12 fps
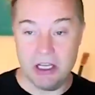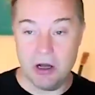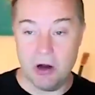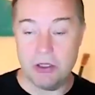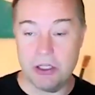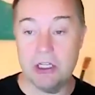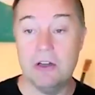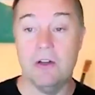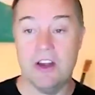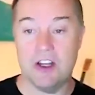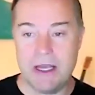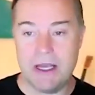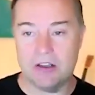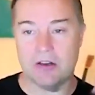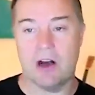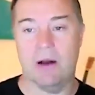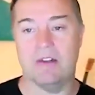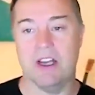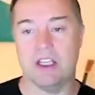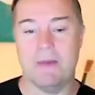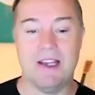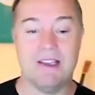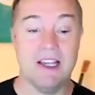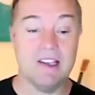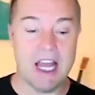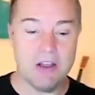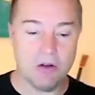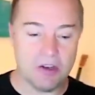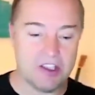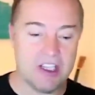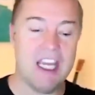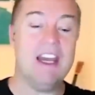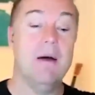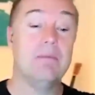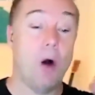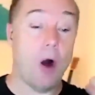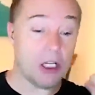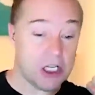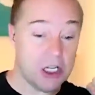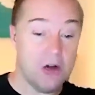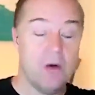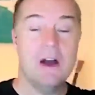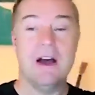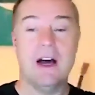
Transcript: go to thisweekinstartups.com/basics and you'll see part two